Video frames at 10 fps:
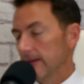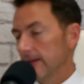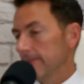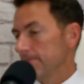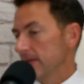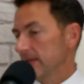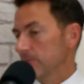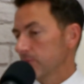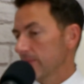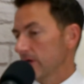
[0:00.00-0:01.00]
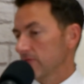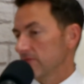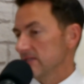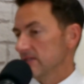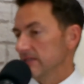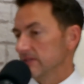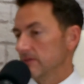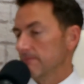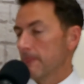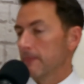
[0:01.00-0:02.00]
Right. And the primary reason
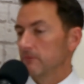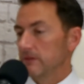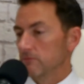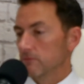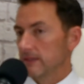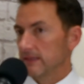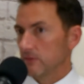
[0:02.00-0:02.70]
is we really